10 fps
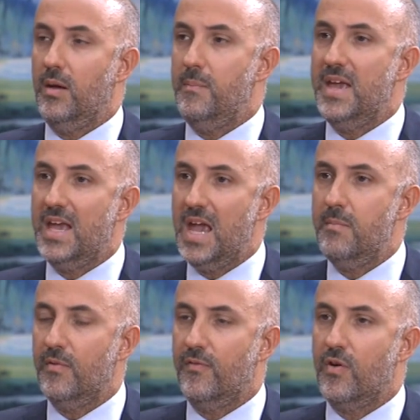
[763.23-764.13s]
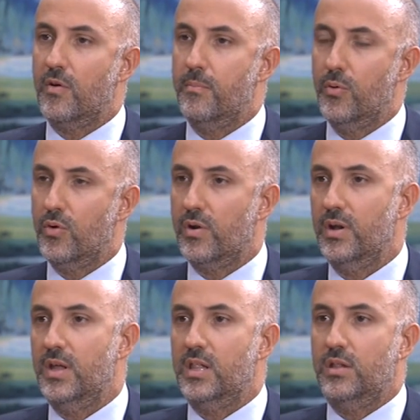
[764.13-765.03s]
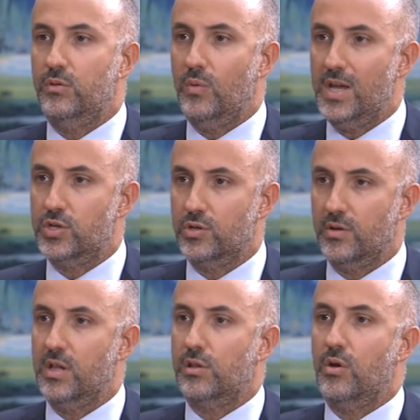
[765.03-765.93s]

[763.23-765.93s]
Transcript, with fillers: became for poor situation,